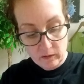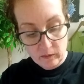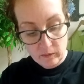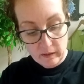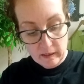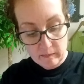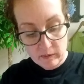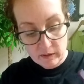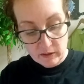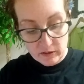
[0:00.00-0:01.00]
So I'm
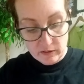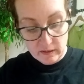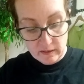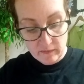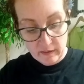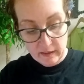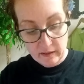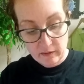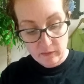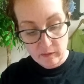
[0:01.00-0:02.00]
going to see if I
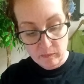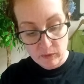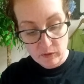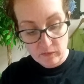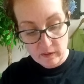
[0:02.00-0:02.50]
can remove